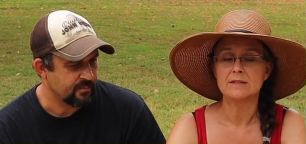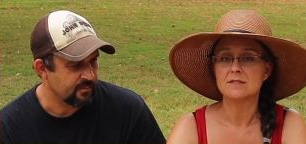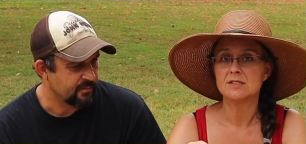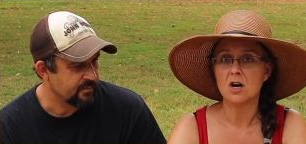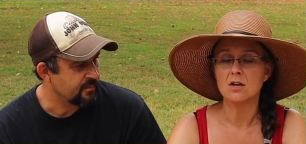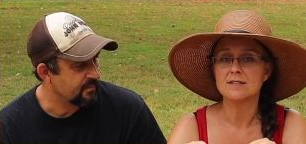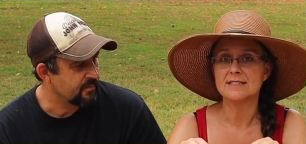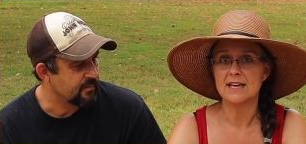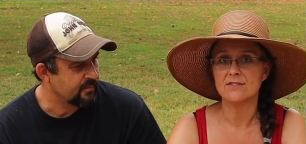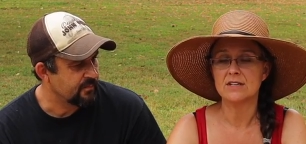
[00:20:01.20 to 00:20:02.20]
Speaker 1: can start
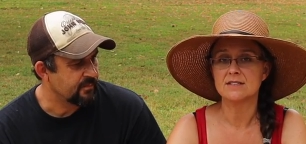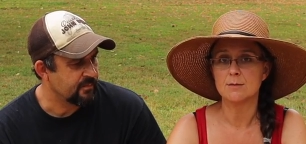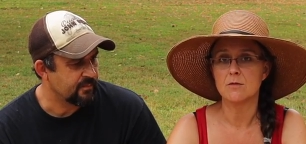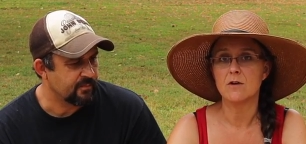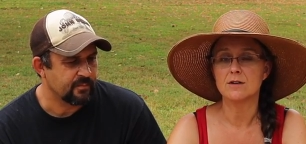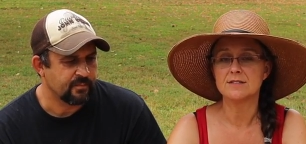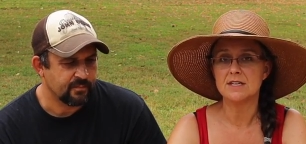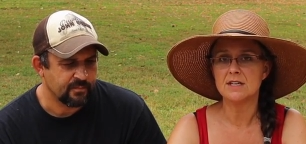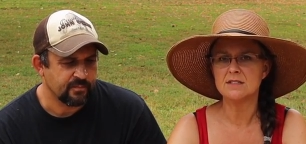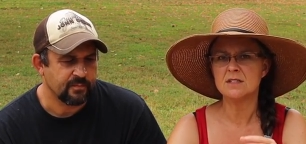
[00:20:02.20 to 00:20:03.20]
saving some of our
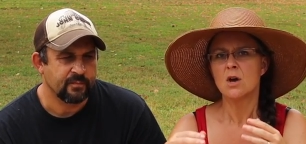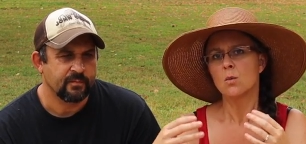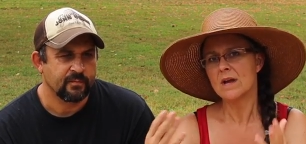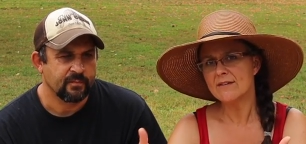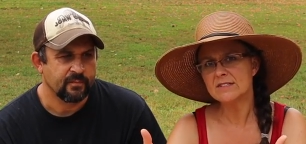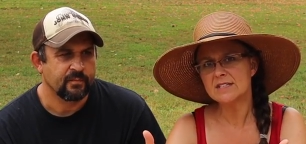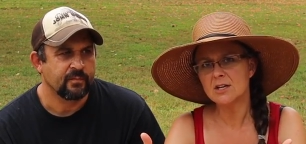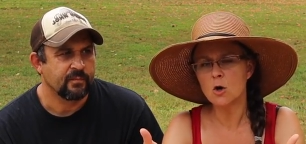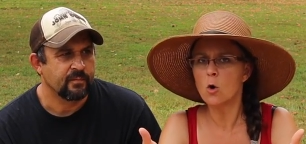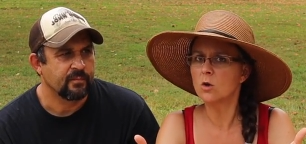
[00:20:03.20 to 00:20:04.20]
seeds. We haven't
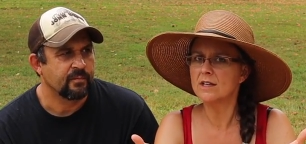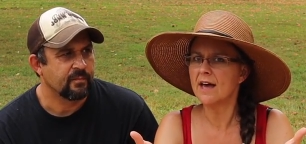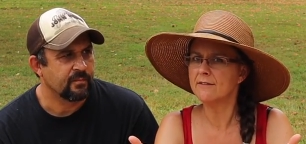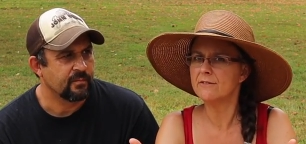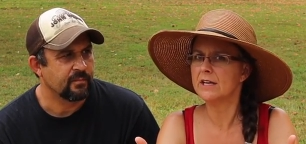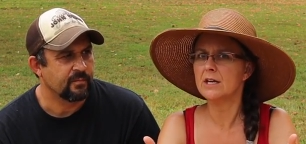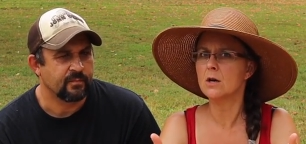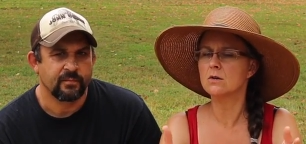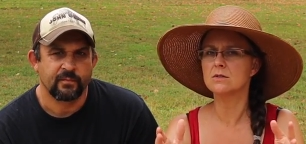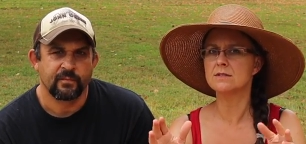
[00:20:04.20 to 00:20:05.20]
done a whole lot of
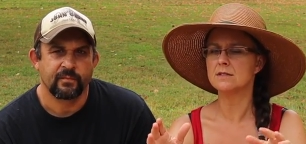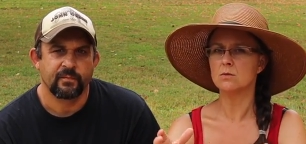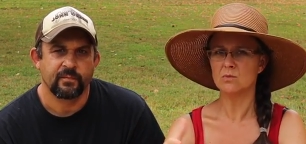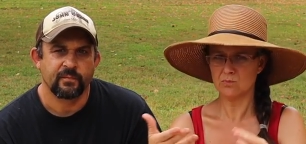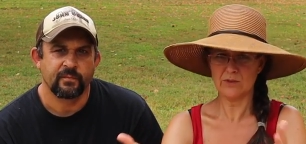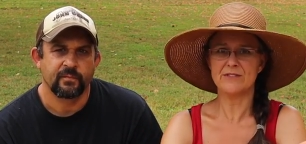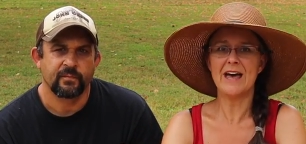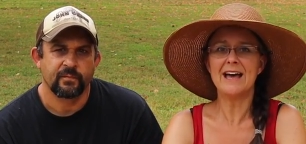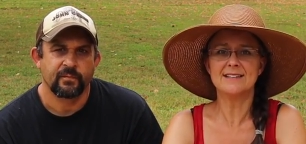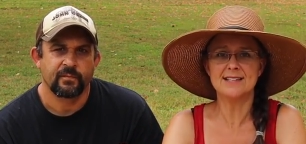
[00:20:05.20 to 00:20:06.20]
videos with
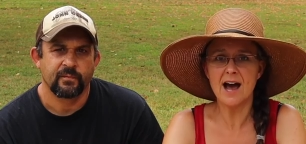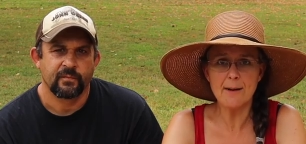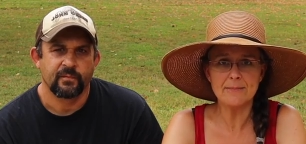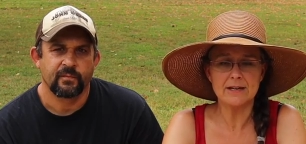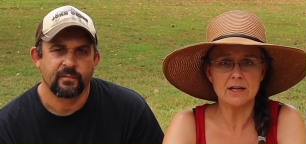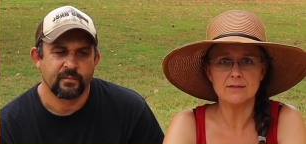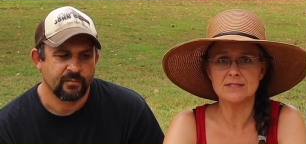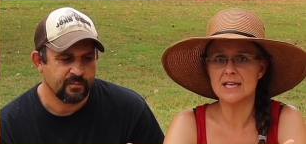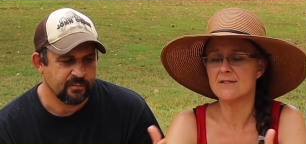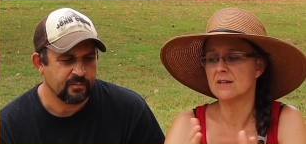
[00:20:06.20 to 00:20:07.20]
that topic of
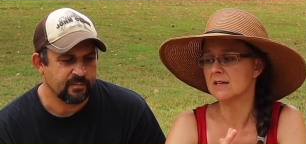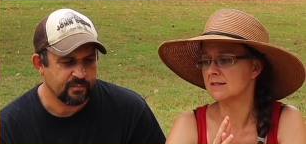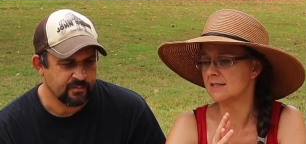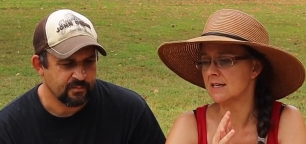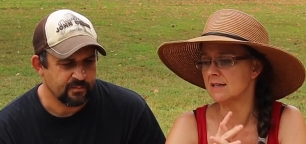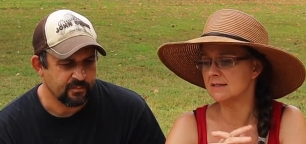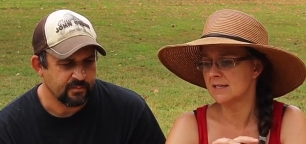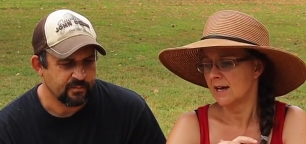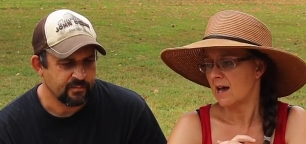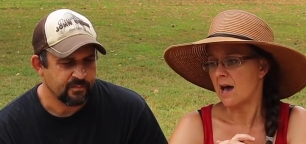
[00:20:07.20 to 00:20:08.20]
saving seeds.
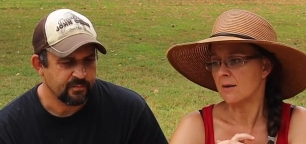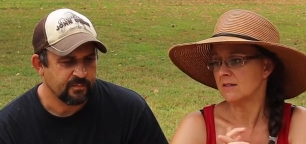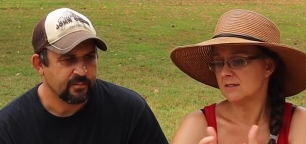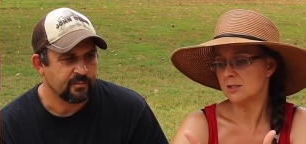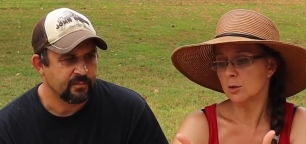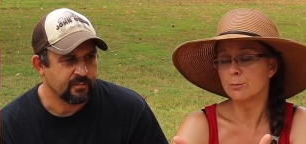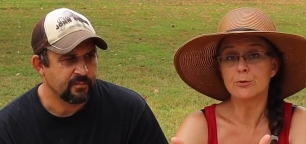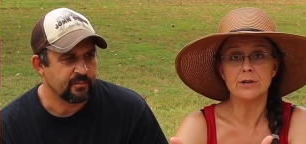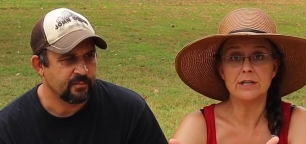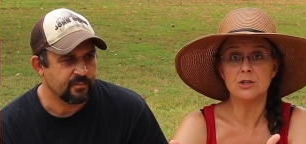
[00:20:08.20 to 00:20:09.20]
Uh, it's still
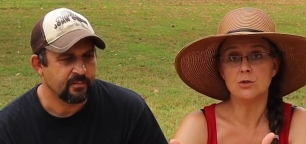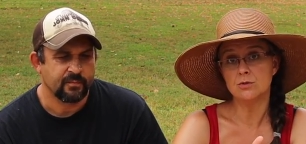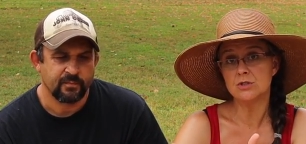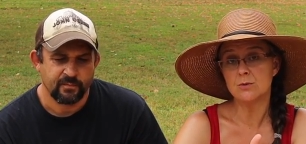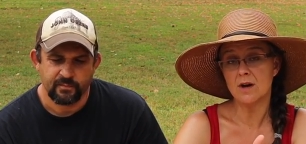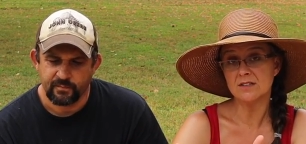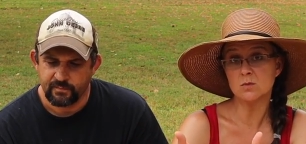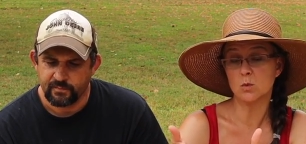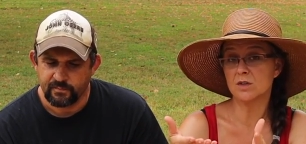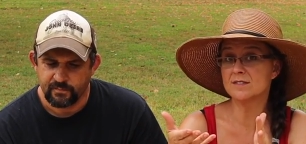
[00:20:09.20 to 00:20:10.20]
pretty new to us.
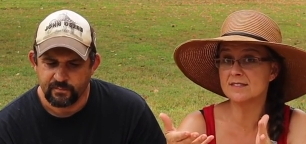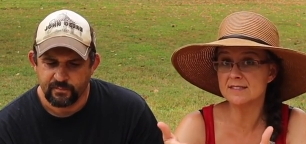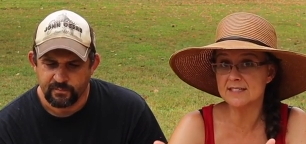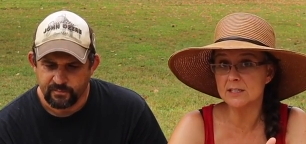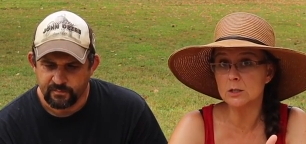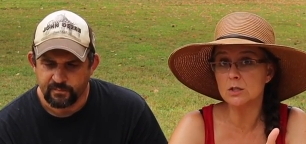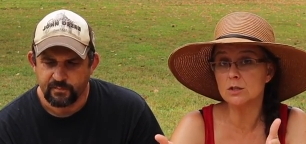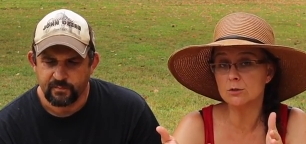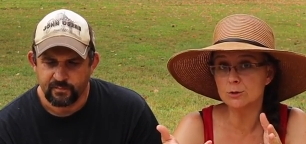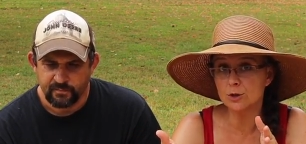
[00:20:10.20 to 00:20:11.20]
We're
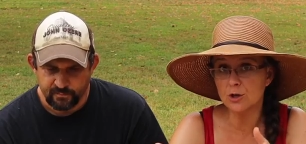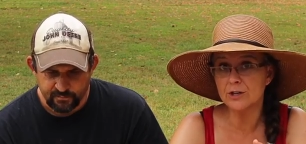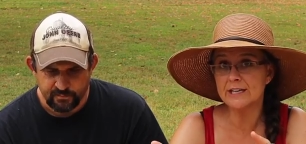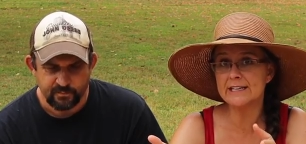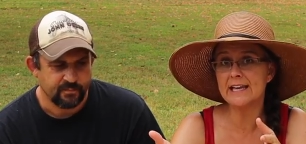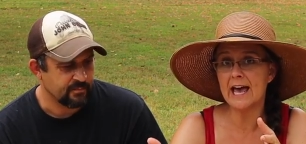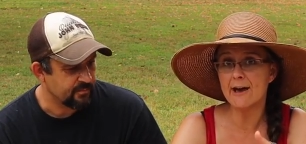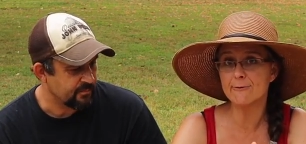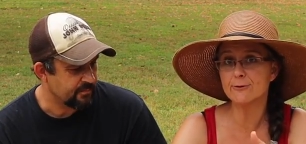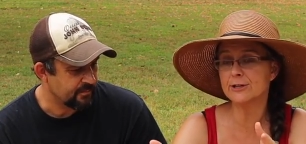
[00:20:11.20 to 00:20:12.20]
still learning
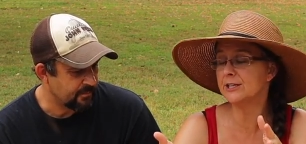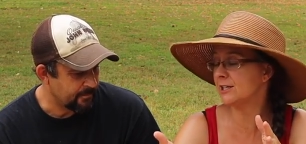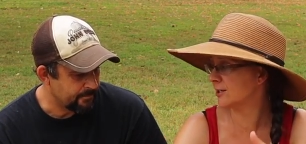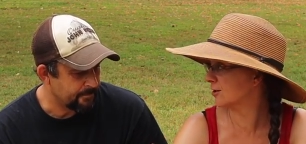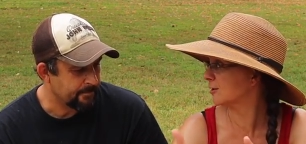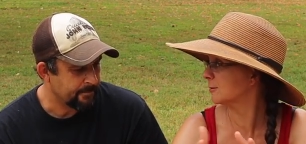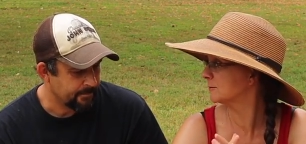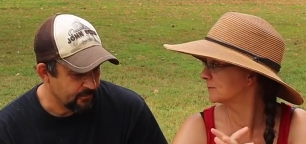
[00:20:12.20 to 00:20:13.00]
every year.